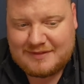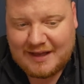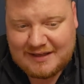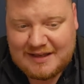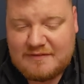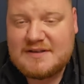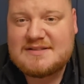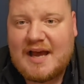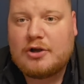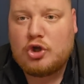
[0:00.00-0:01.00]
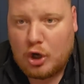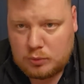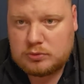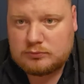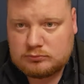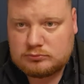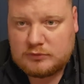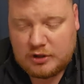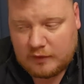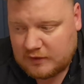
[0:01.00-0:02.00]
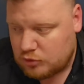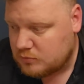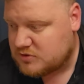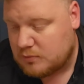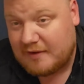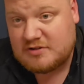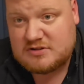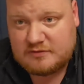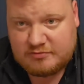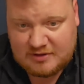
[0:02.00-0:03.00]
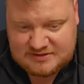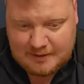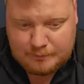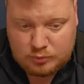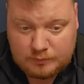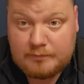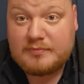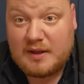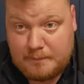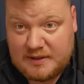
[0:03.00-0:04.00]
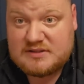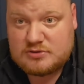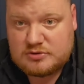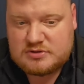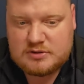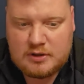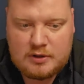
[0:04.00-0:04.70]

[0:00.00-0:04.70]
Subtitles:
they give it a go. You know, they come to Everton, for example, they beat us.